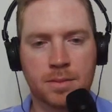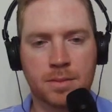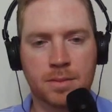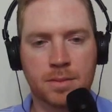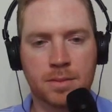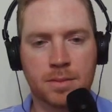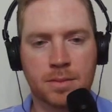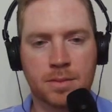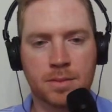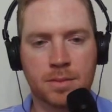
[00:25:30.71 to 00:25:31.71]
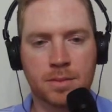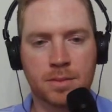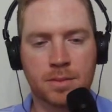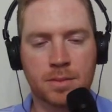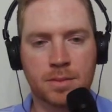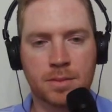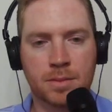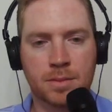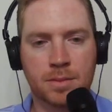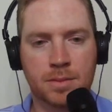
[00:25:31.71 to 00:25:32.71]

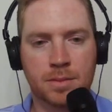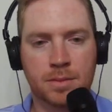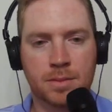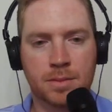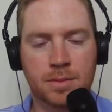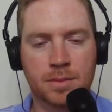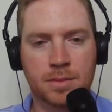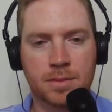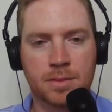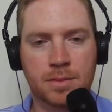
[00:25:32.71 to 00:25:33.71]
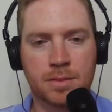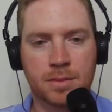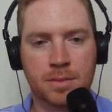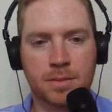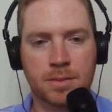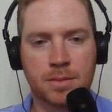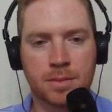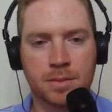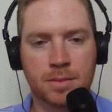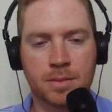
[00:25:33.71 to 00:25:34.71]

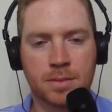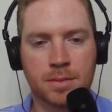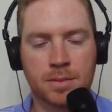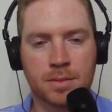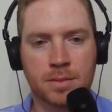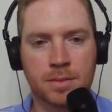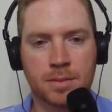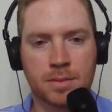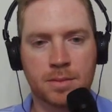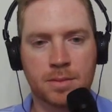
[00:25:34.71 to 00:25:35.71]
[no speech]